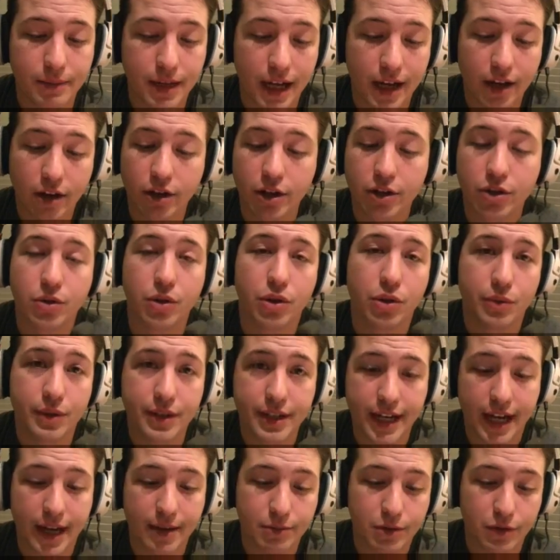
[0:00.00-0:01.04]
not going to do it 3
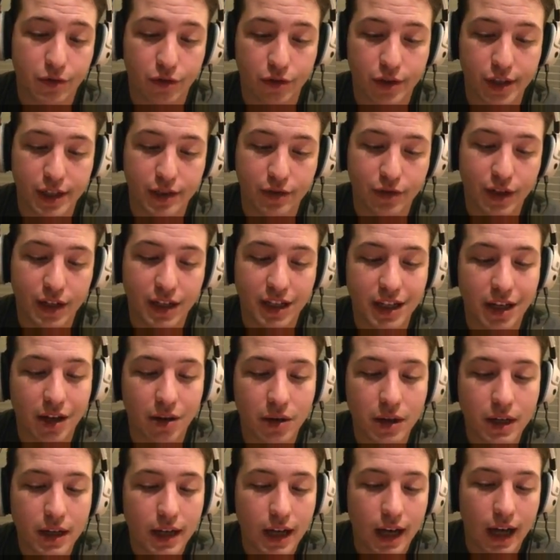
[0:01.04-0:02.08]
times for this
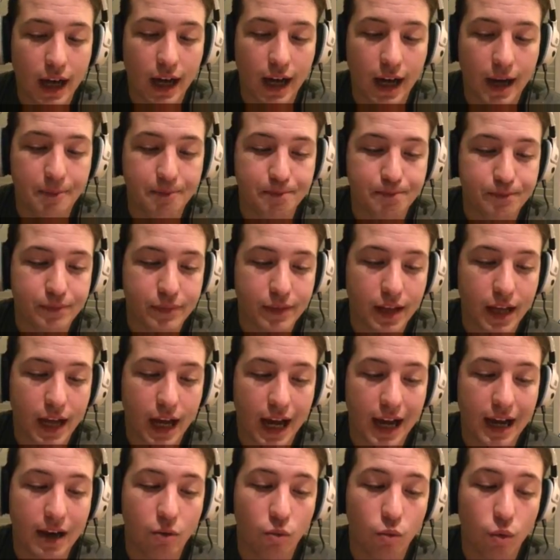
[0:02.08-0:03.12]
video,
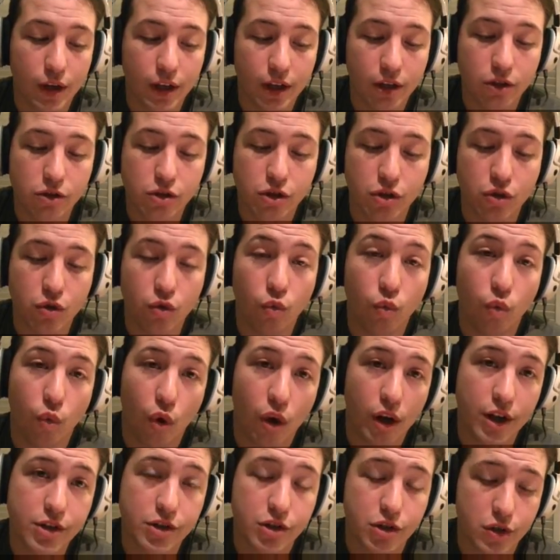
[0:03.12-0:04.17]
I will do
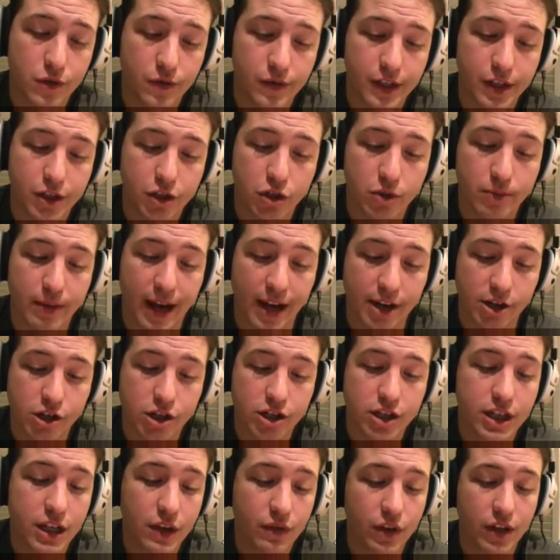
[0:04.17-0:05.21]
1 2v2 match,
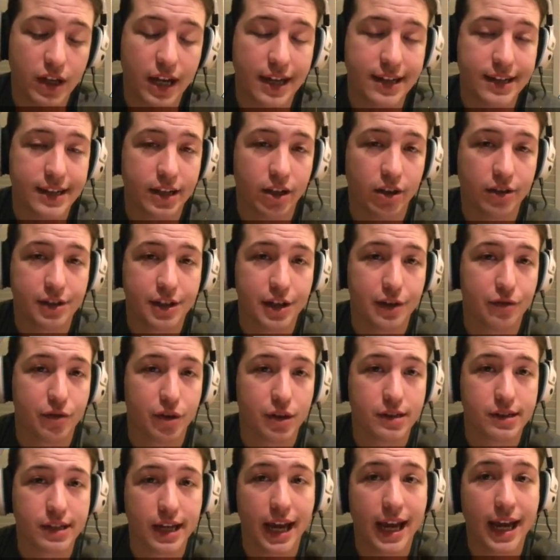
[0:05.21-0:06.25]
just to give you an idea on
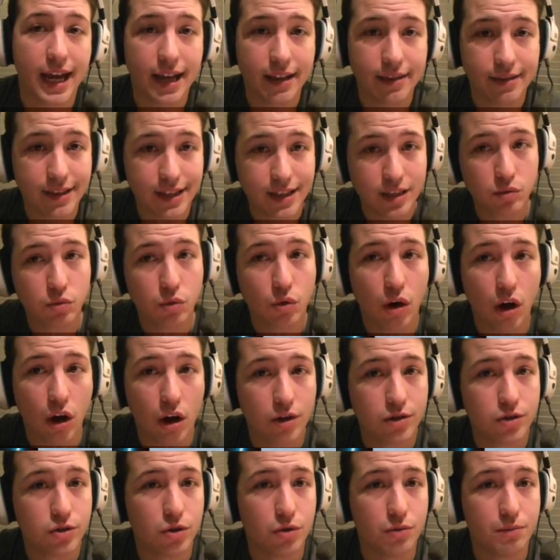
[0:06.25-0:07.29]
difference. And this will
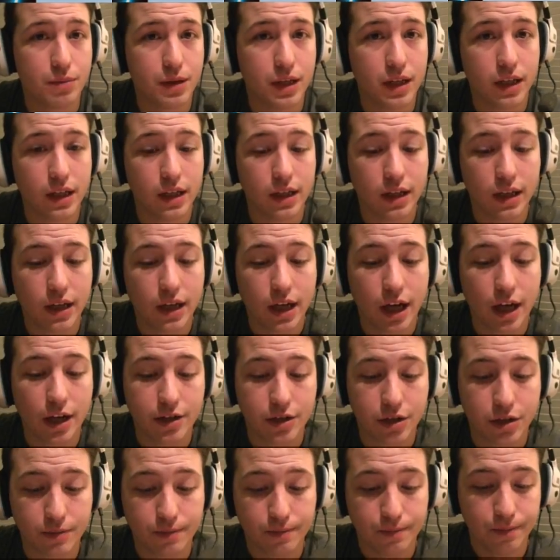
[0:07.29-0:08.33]
also be
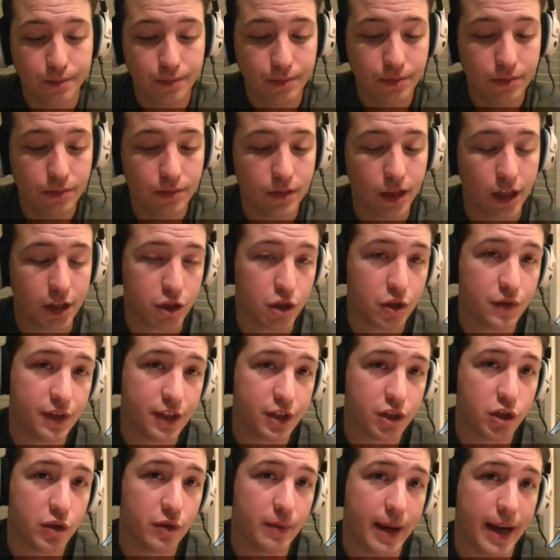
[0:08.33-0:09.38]
a
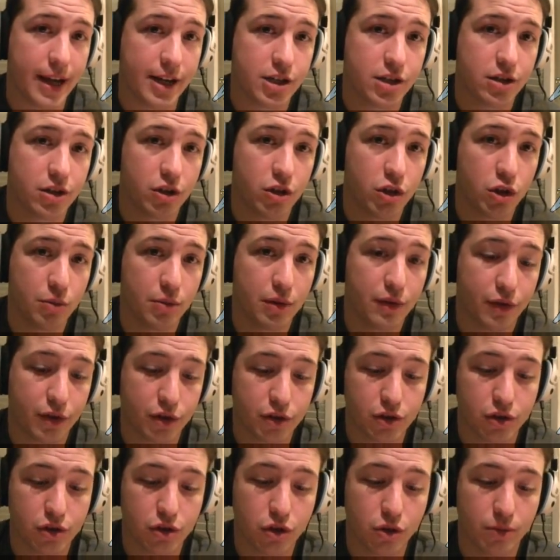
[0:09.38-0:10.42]
2v2 match, human
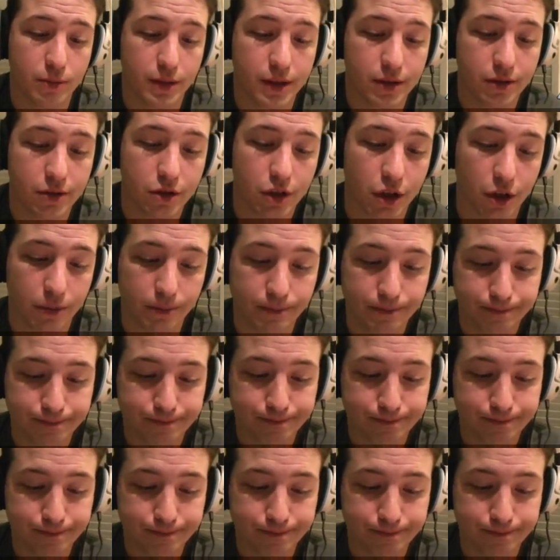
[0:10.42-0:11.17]
versus human. So